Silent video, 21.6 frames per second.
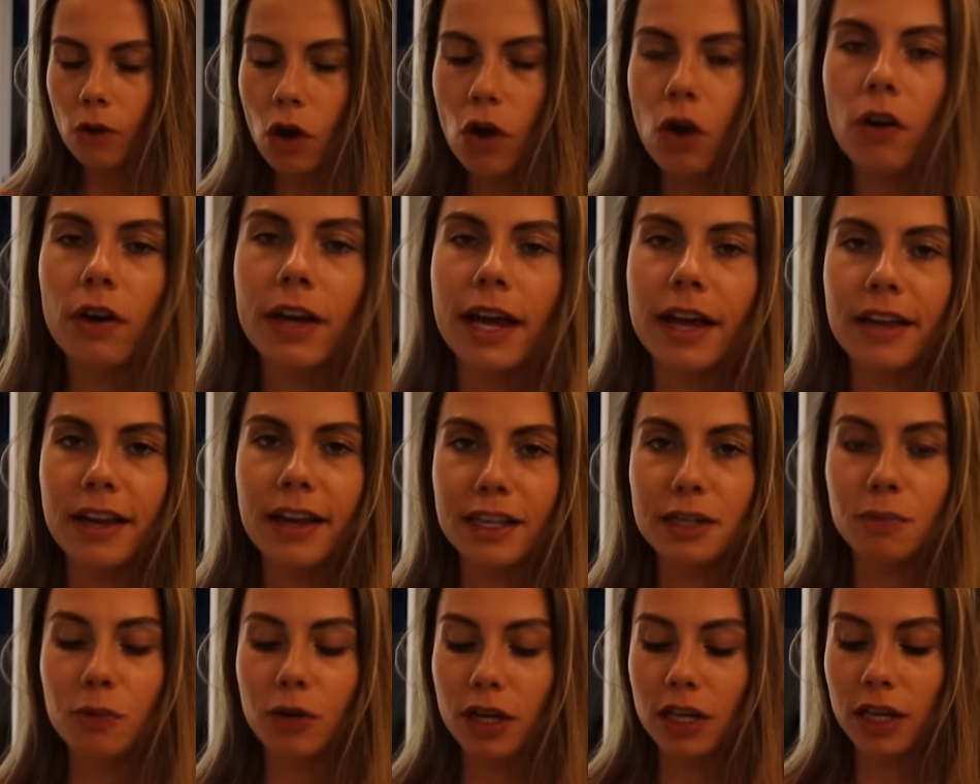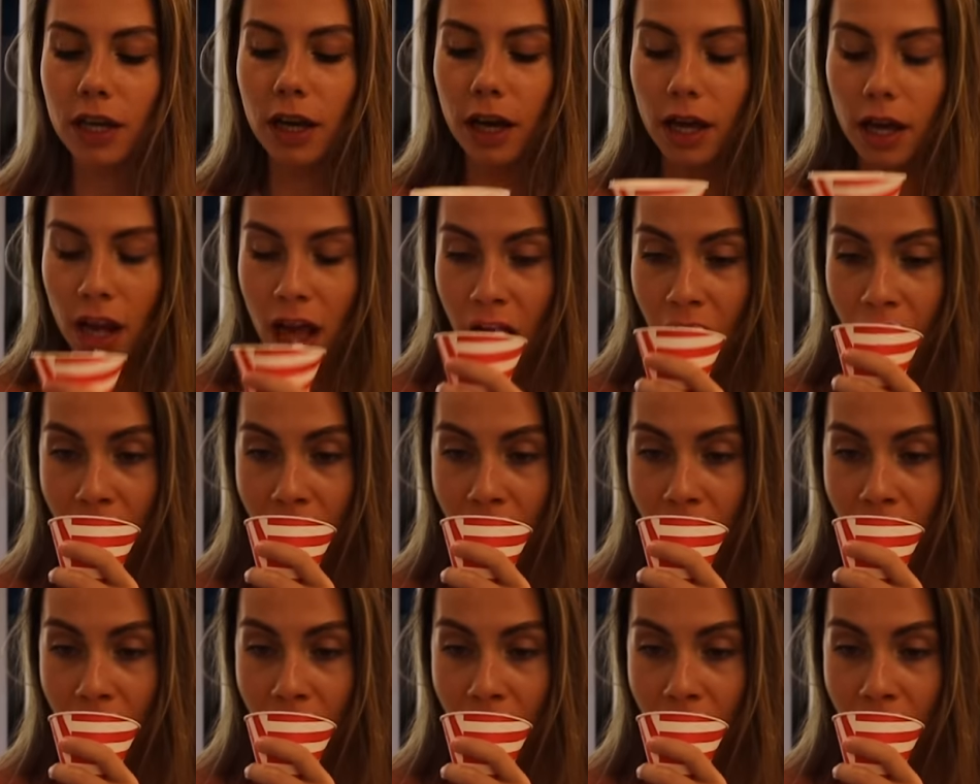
Oh yeah, that's pretty good.